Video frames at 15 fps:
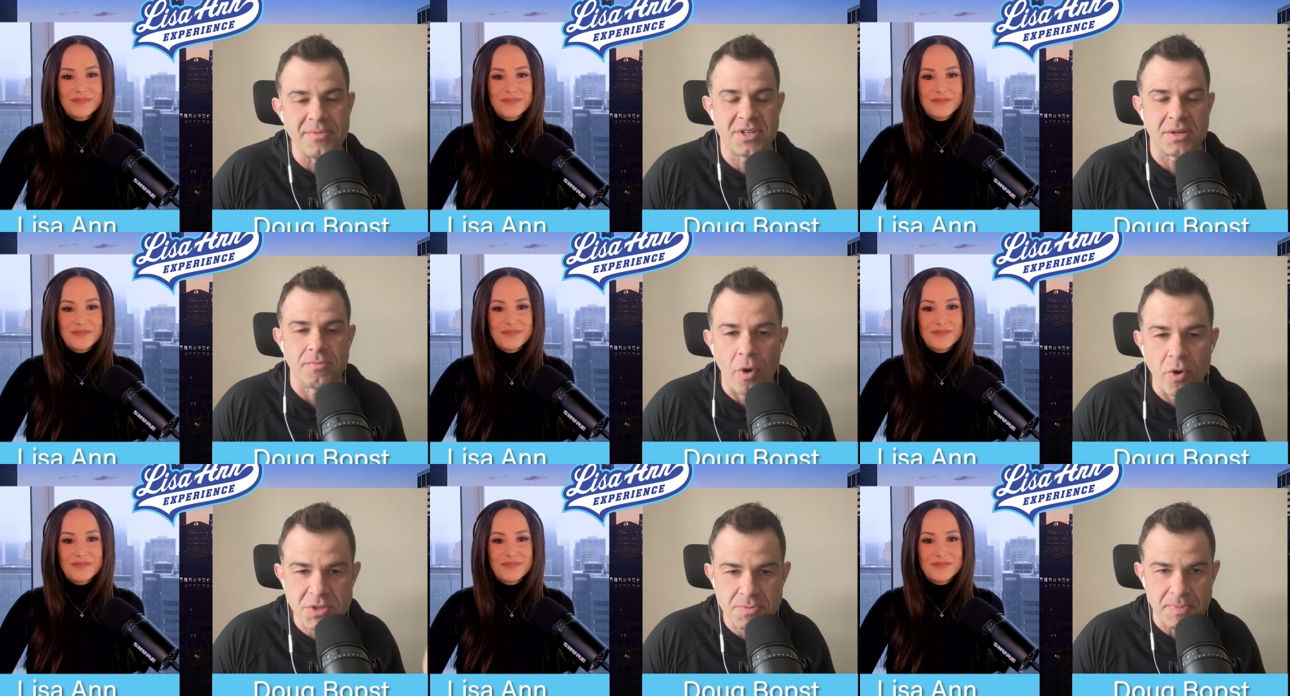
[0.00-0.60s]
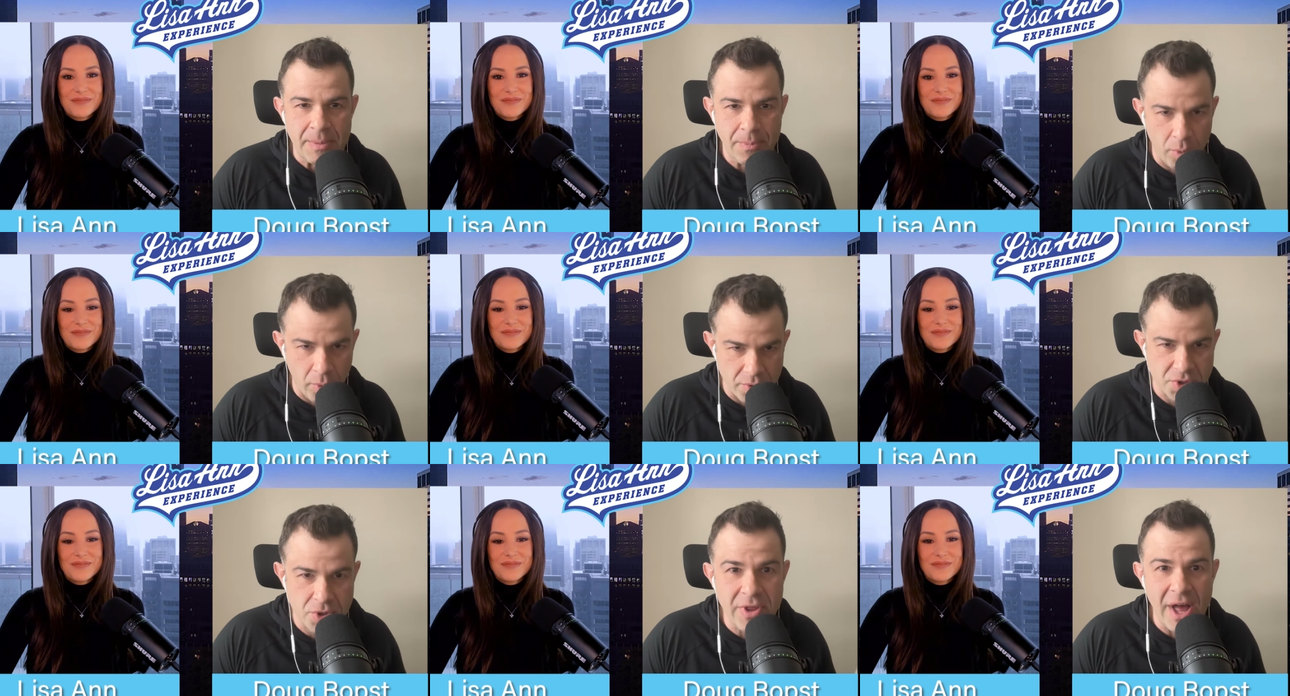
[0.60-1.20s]
Speaker 1: He's like, most people will
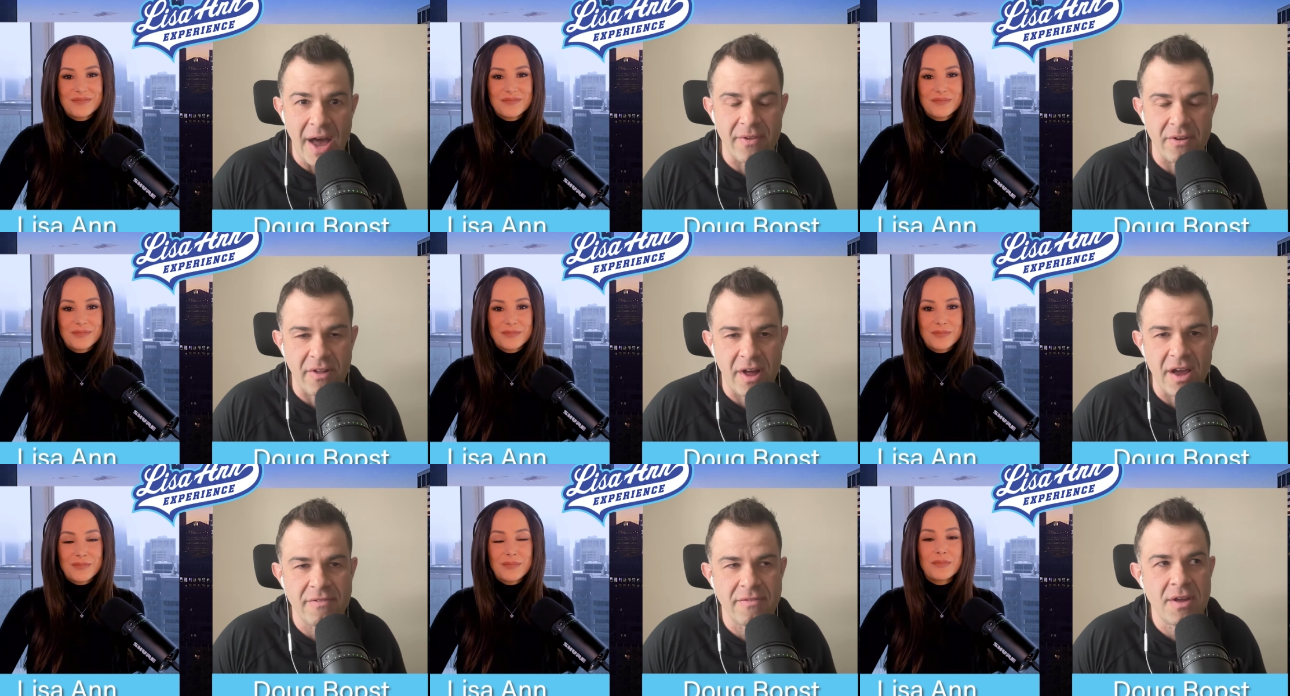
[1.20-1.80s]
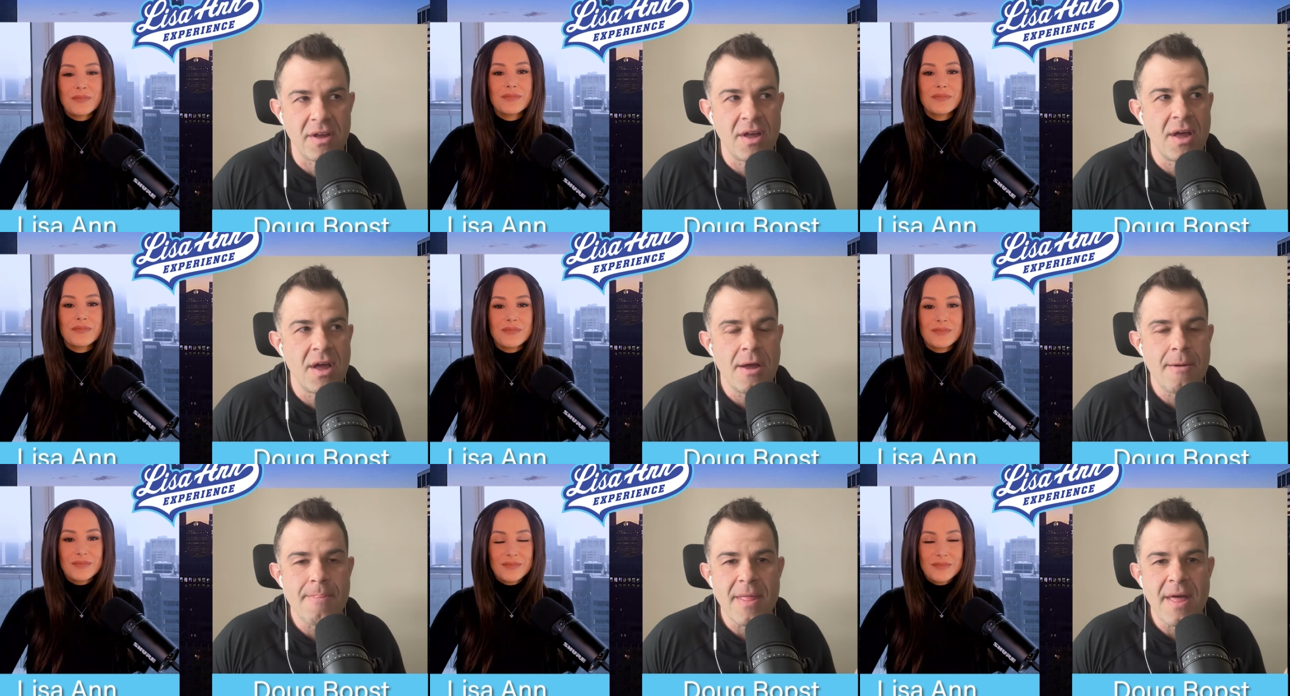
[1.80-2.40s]
do that in their life.
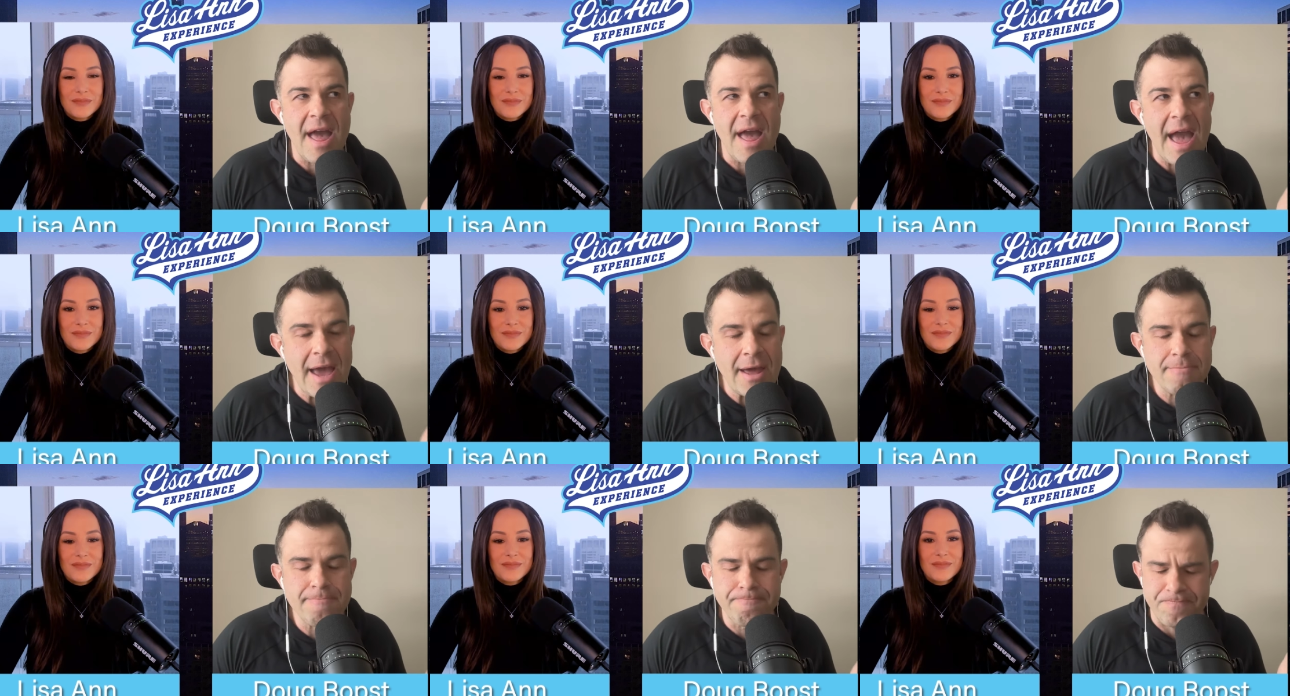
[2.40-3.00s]
And